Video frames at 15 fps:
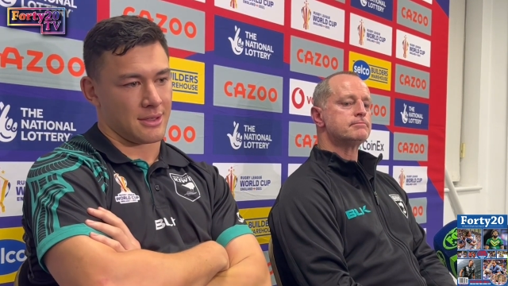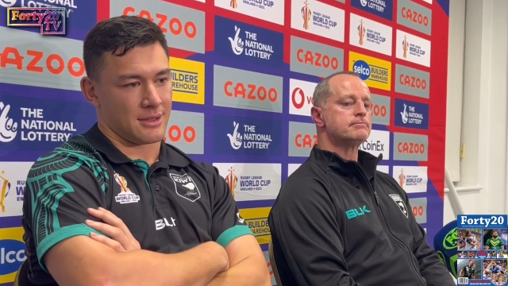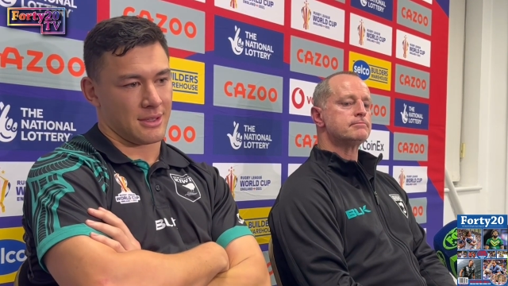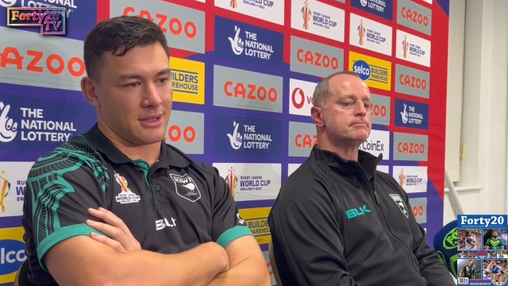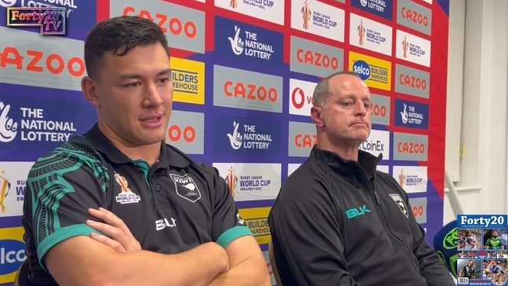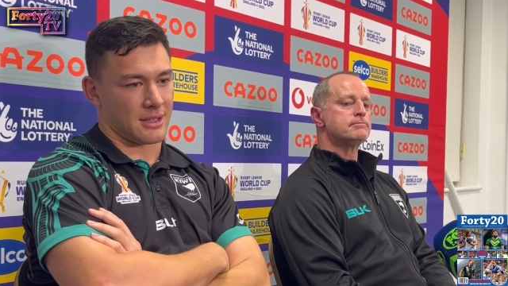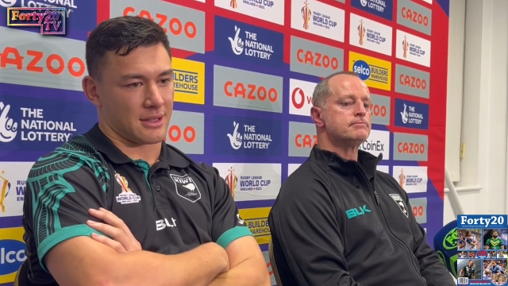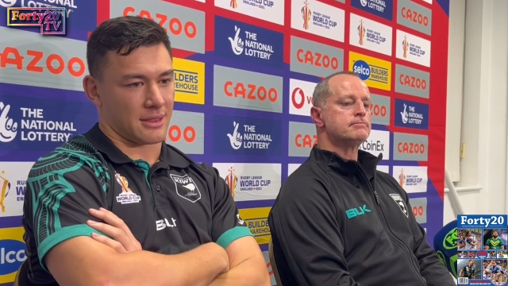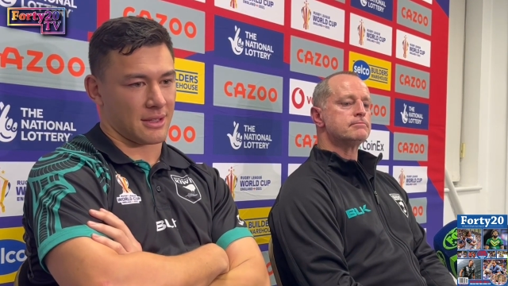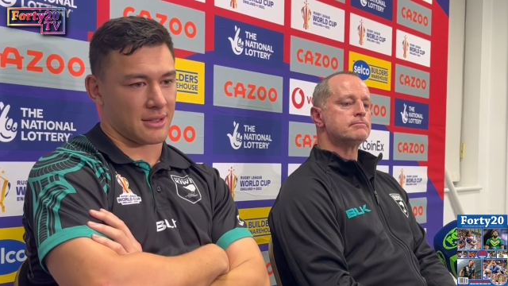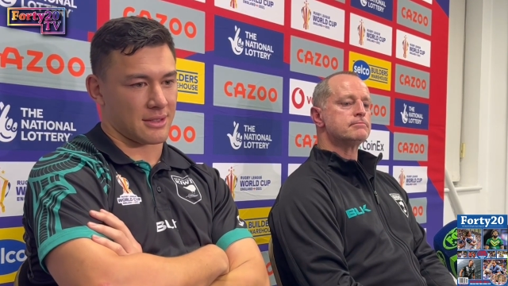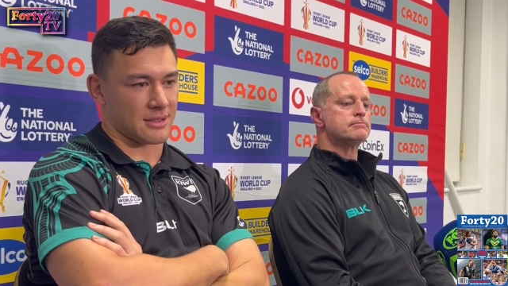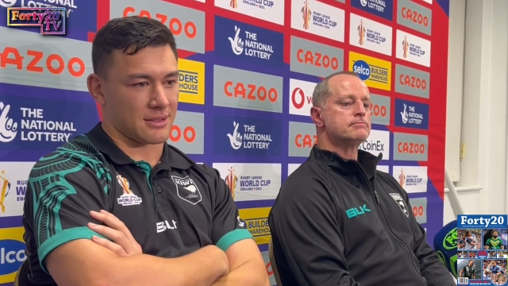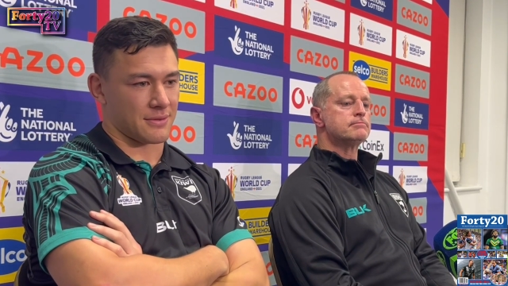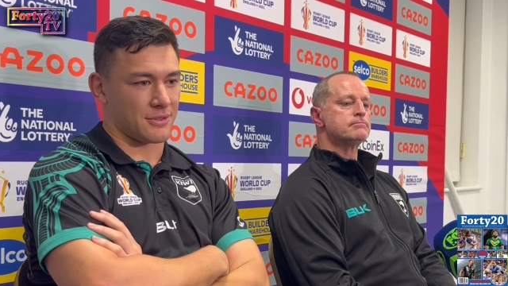Speaker 1: Yeah, I think
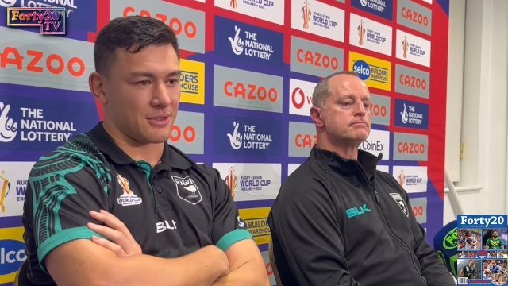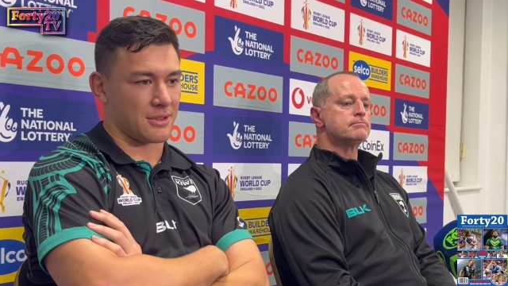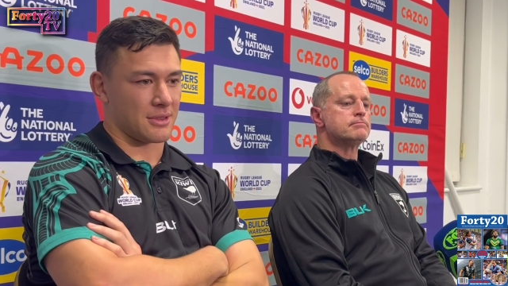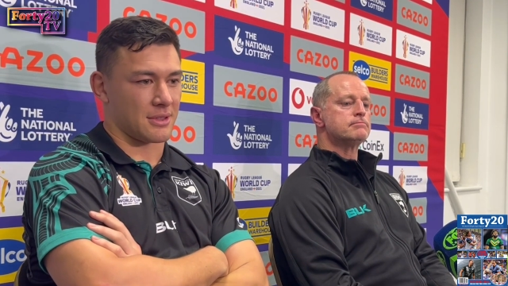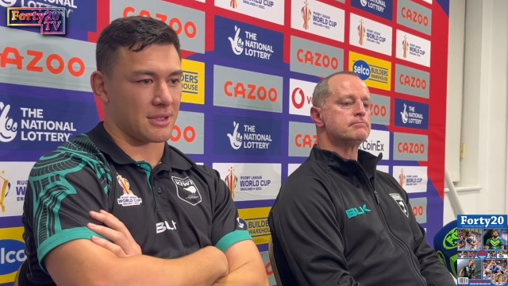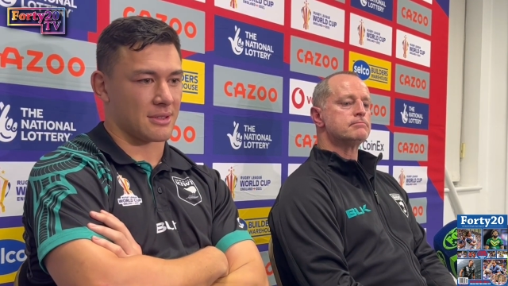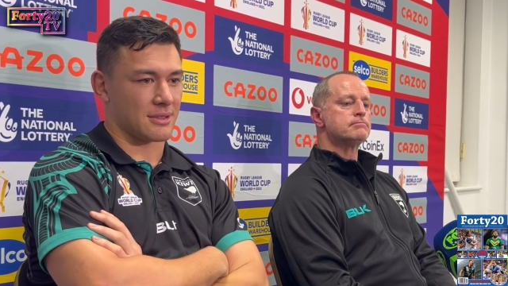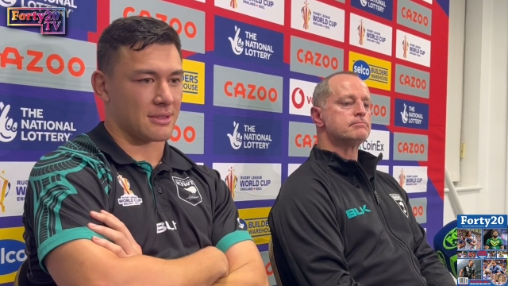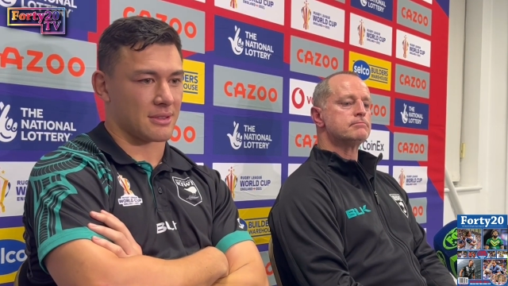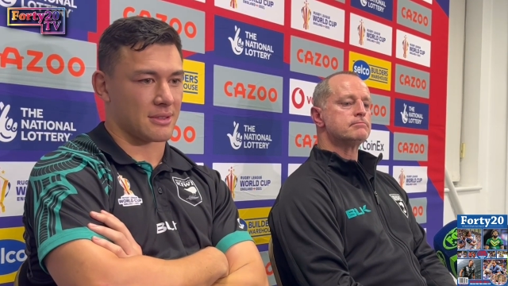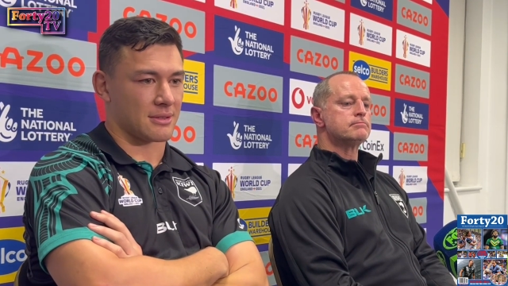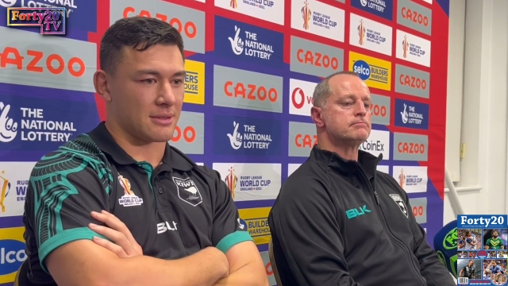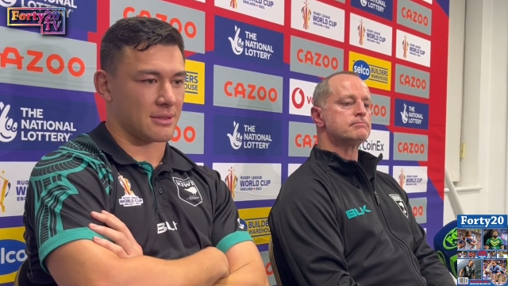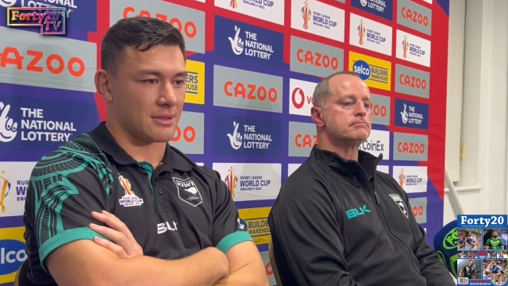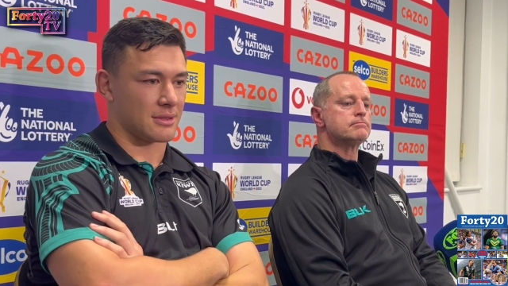there's a few things.
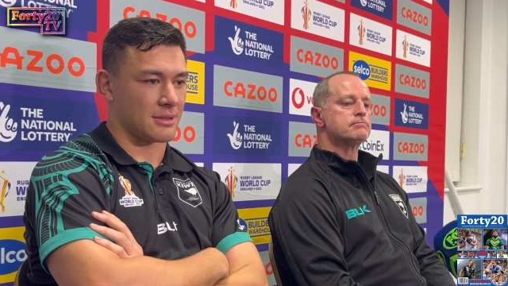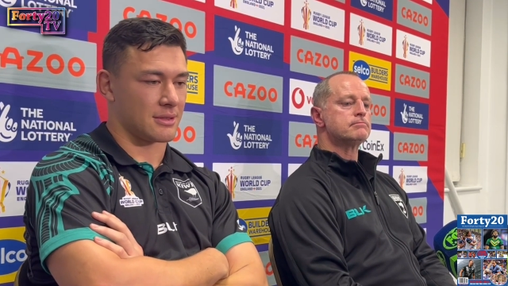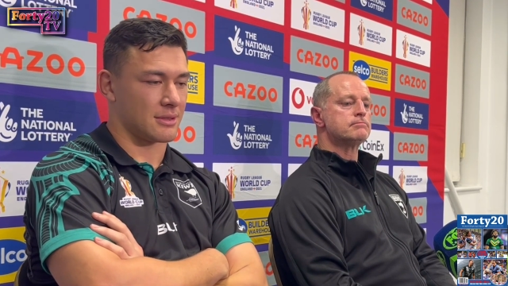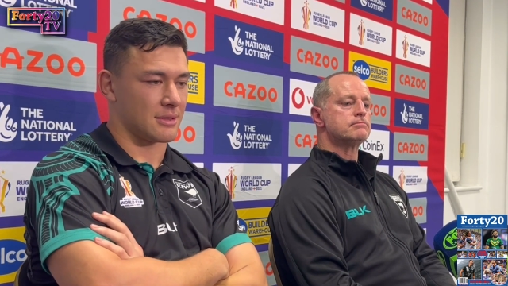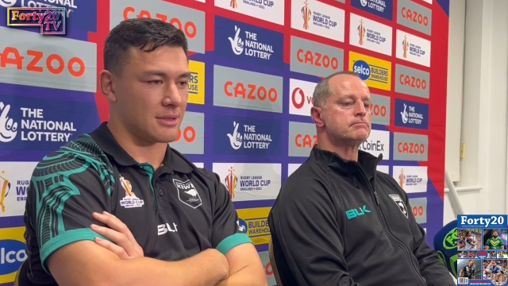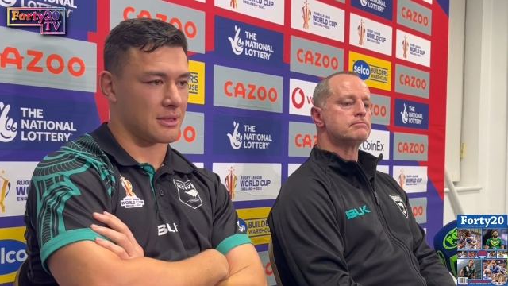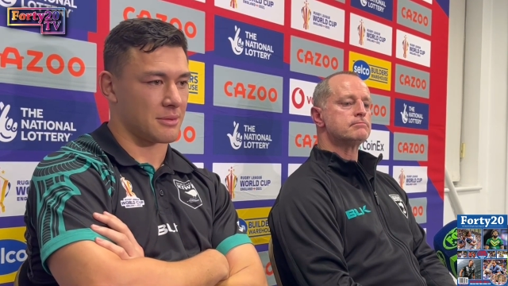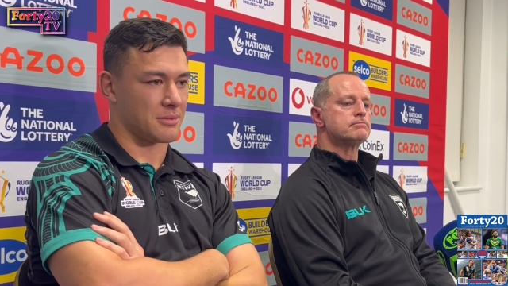Uh, I